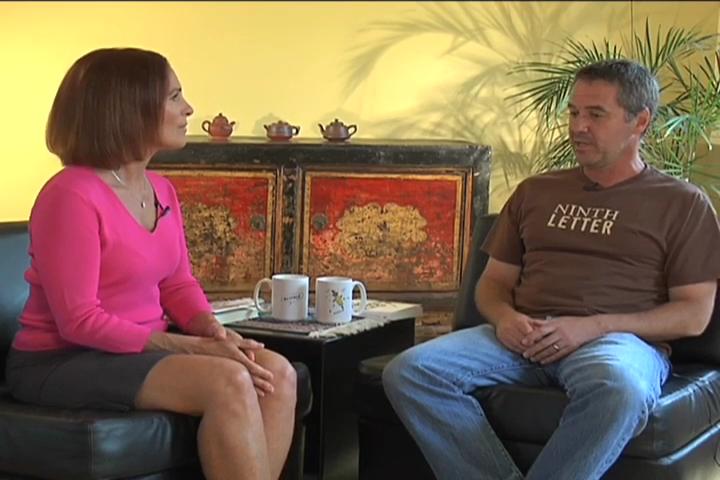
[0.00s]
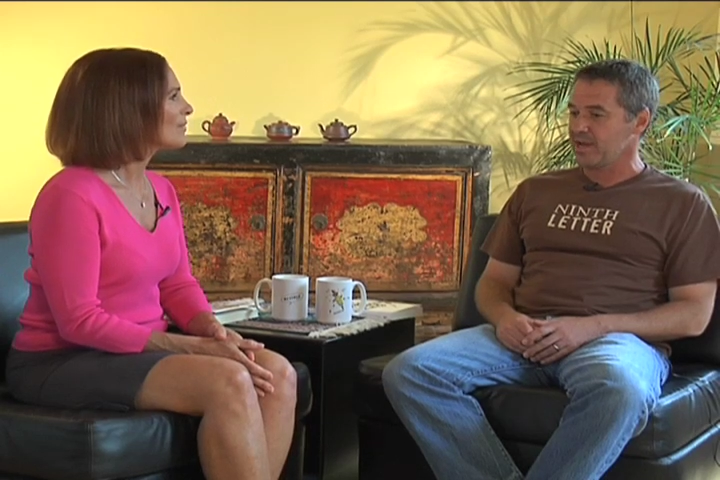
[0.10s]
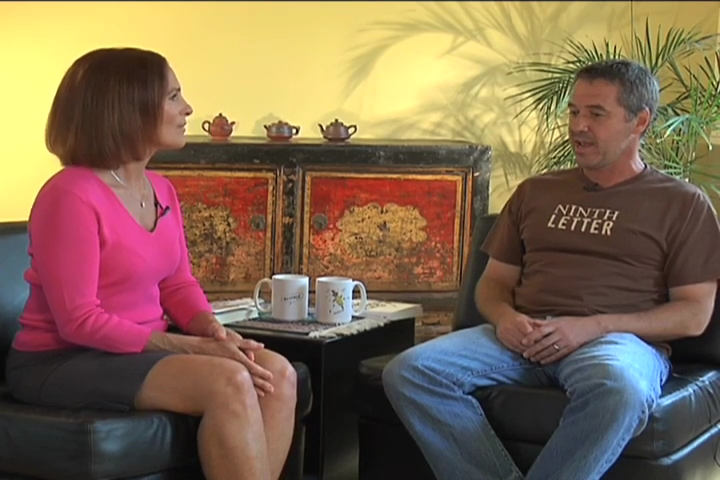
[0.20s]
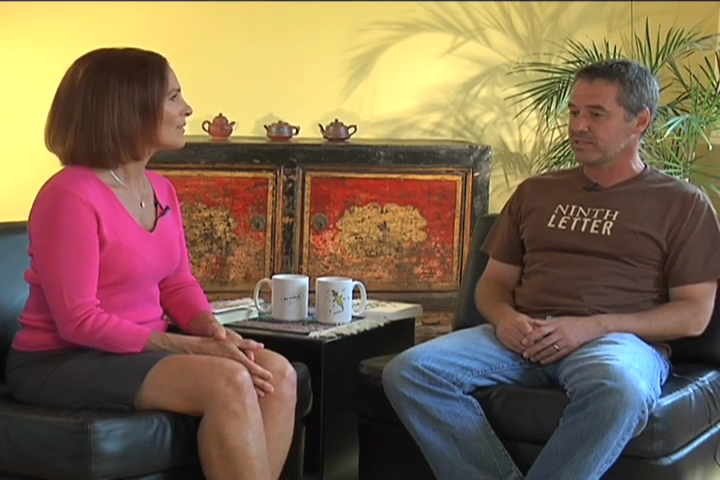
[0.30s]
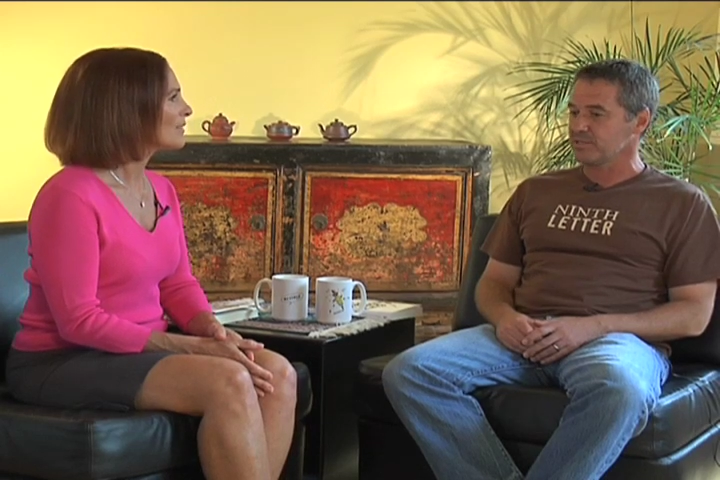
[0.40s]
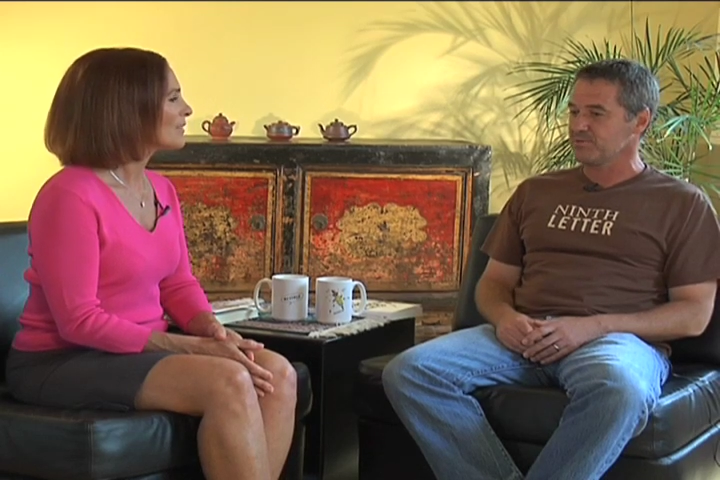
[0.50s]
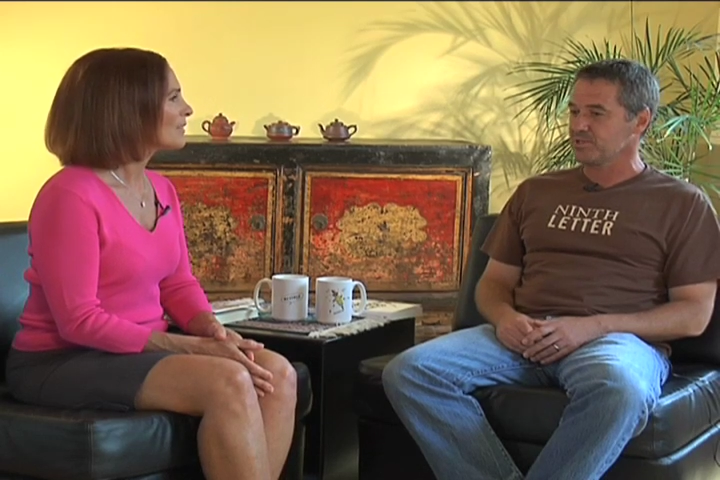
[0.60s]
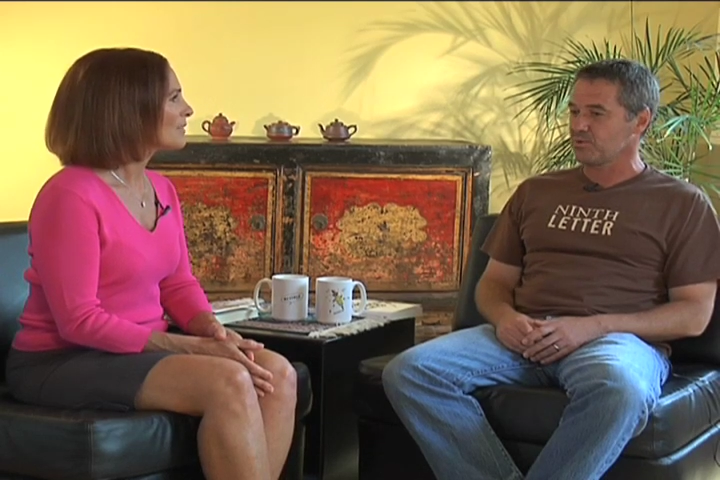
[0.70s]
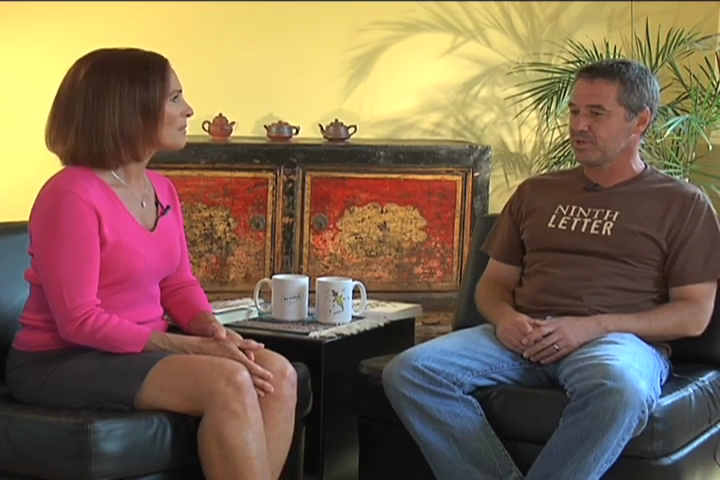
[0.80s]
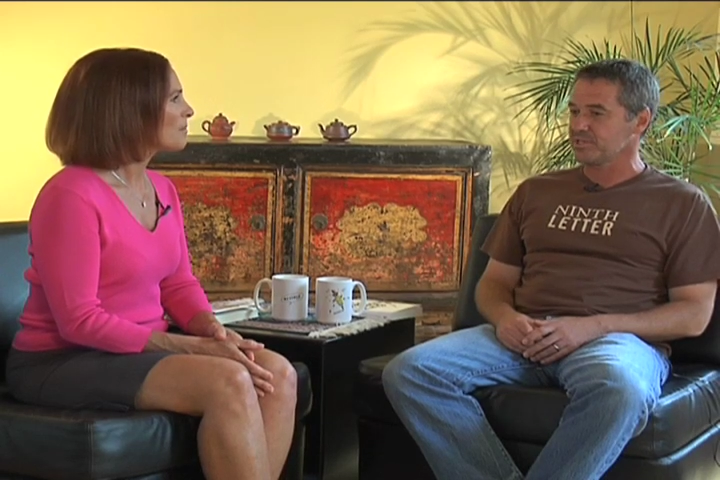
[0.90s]
that has some
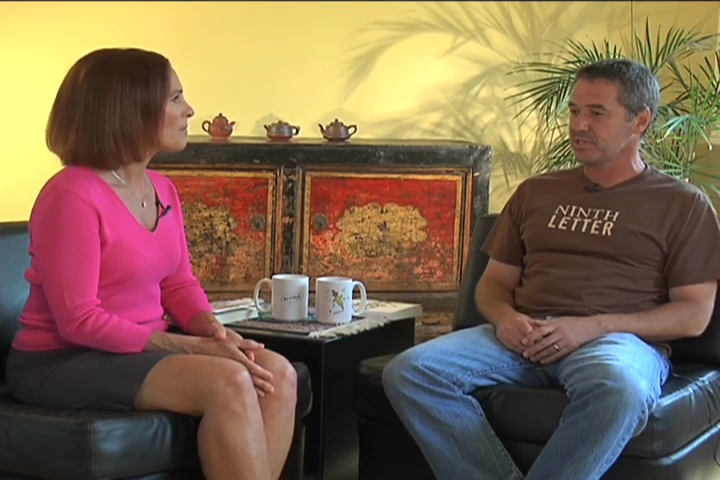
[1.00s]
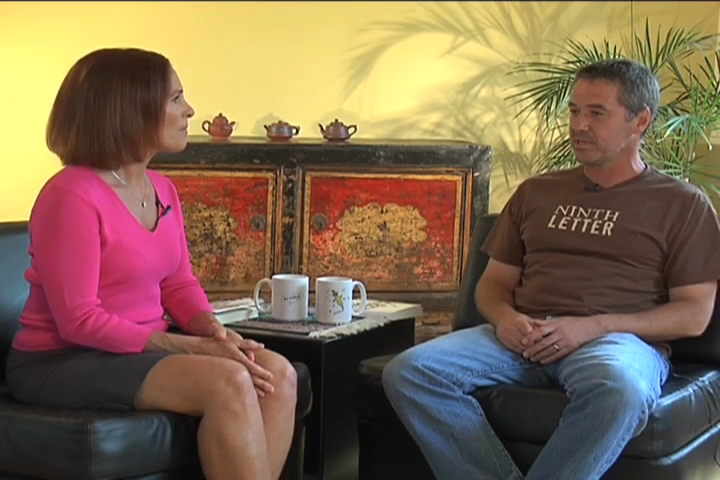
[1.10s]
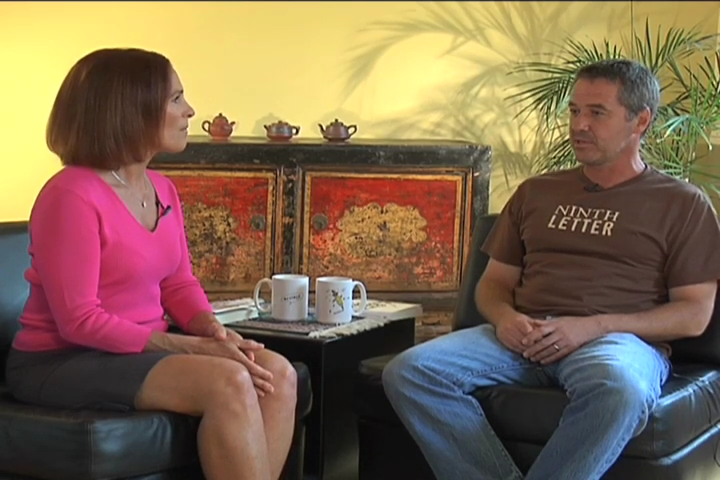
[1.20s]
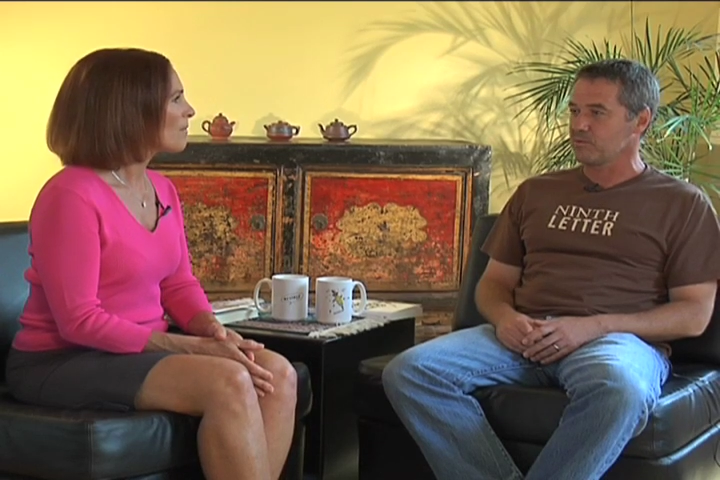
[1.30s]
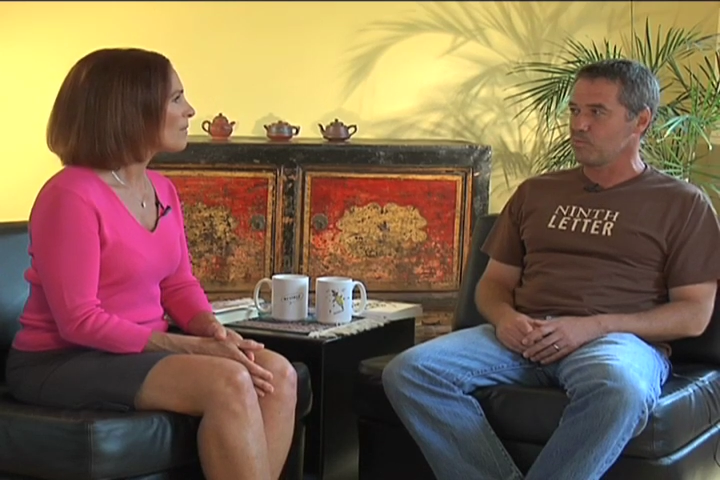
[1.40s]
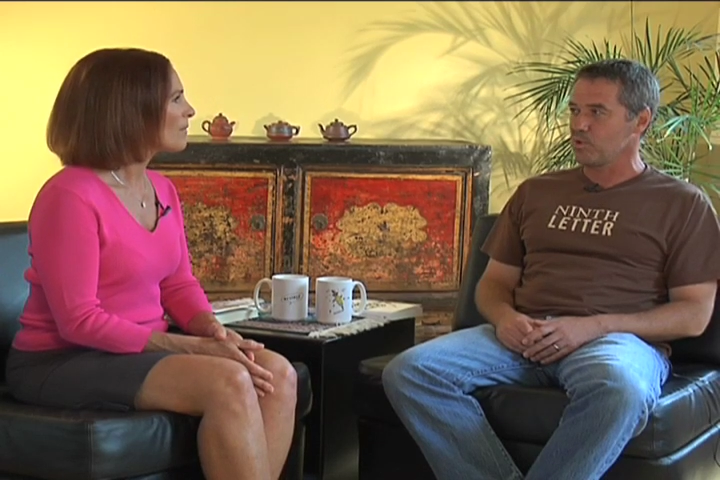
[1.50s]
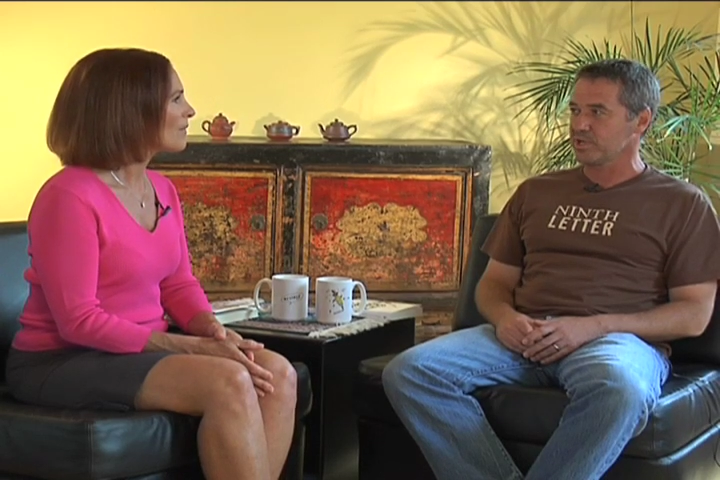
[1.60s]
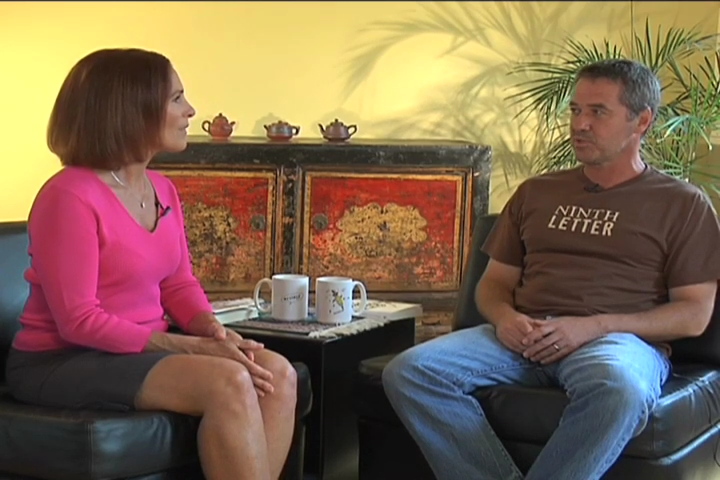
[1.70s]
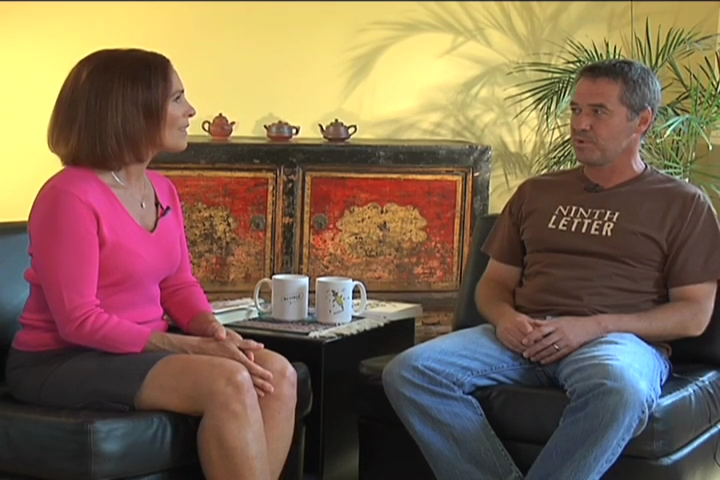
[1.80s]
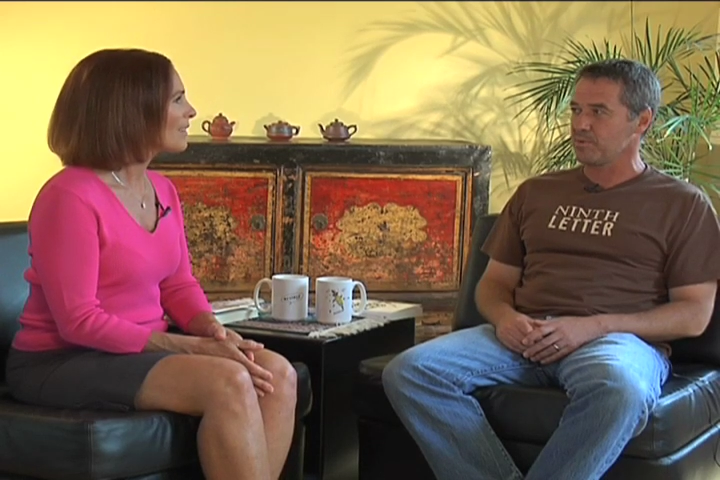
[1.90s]
stories in it that are more
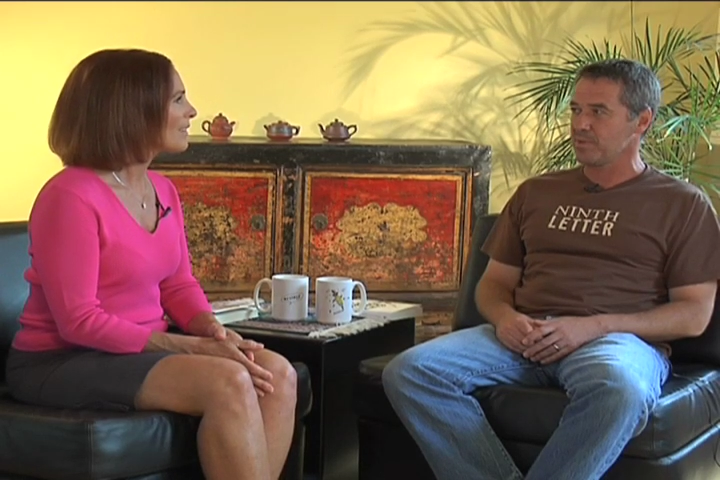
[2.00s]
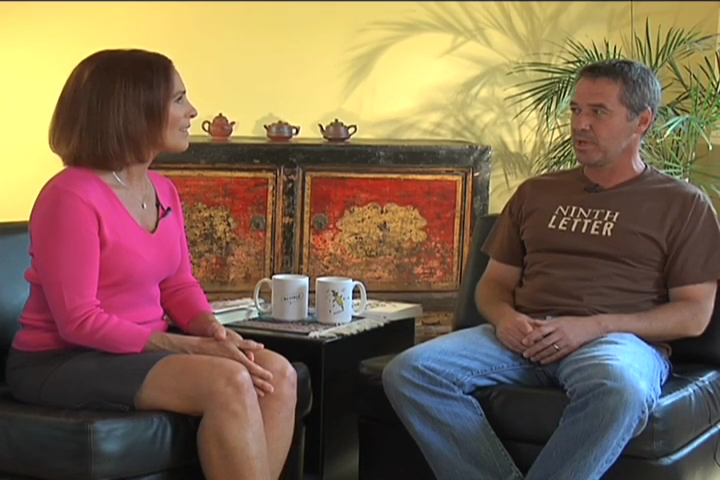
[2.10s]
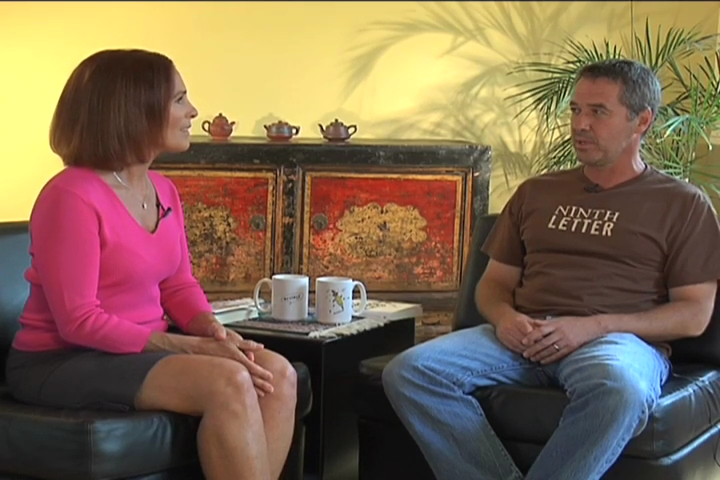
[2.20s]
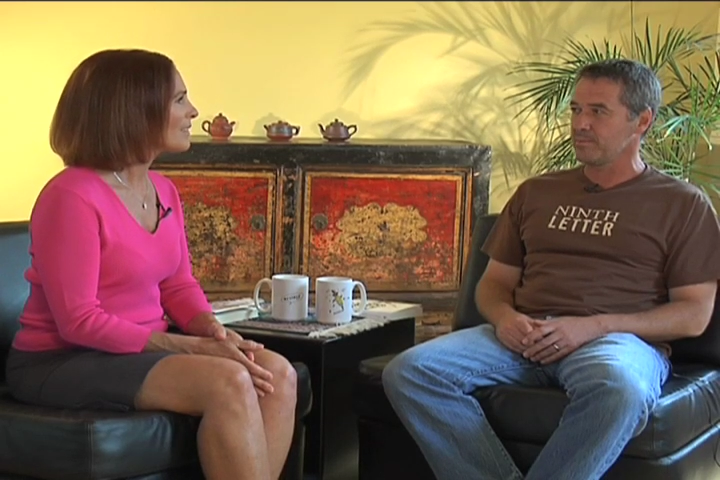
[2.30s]
experimental